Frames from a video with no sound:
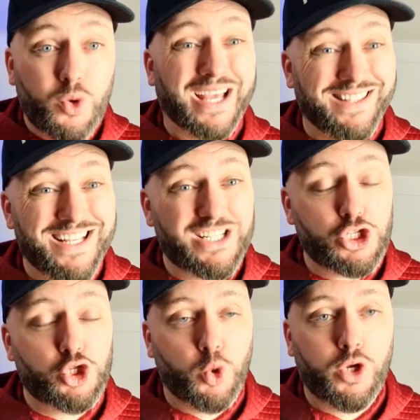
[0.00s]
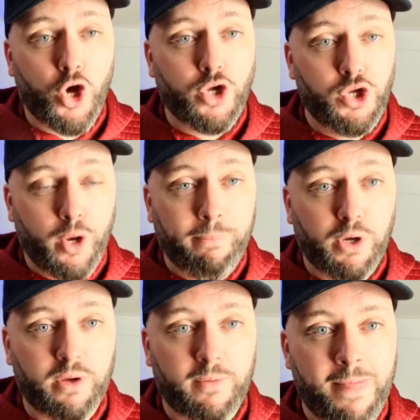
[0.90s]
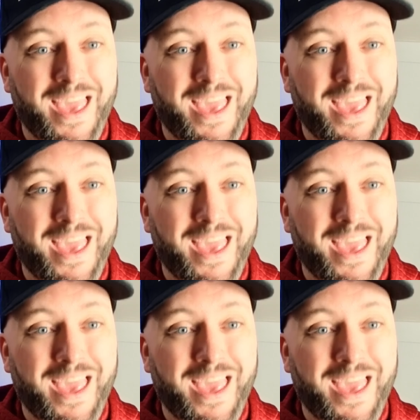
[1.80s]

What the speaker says: You can listen to an audiobook.